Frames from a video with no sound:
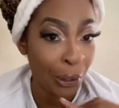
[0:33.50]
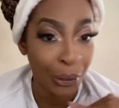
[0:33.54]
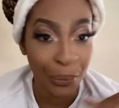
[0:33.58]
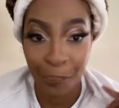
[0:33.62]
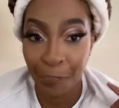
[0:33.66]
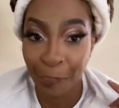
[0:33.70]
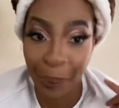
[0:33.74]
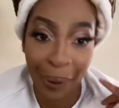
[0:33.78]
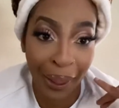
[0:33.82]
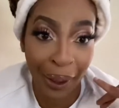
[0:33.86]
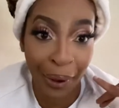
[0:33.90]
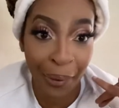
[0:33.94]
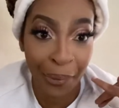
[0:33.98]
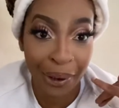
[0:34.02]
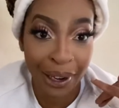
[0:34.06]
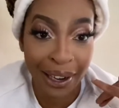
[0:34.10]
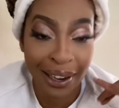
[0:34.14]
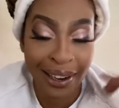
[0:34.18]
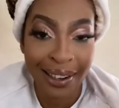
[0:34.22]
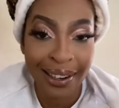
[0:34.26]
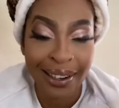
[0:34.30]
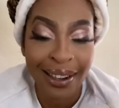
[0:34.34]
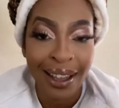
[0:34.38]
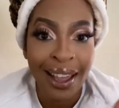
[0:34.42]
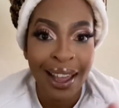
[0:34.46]

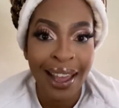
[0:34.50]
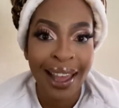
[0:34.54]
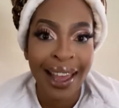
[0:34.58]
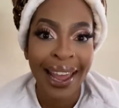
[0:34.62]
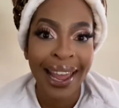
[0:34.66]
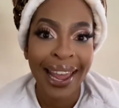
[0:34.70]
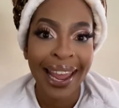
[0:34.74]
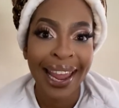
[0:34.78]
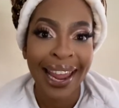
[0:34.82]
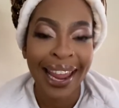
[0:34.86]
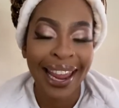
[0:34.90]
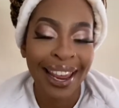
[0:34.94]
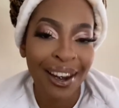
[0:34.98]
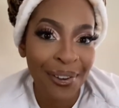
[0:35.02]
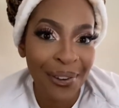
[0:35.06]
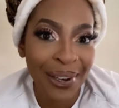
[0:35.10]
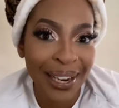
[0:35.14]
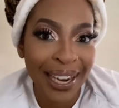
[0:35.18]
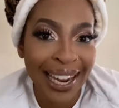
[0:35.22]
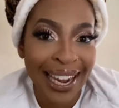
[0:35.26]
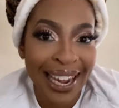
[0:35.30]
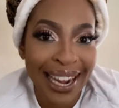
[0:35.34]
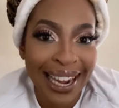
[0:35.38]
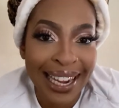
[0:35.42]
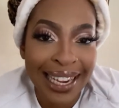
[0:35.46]
Period. Anyway,
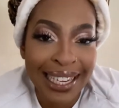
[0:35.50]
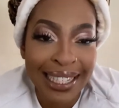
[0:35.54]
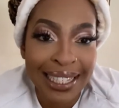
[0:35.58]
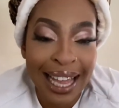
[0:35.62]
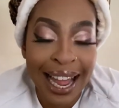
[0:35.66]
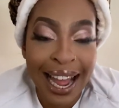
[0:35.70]
guys,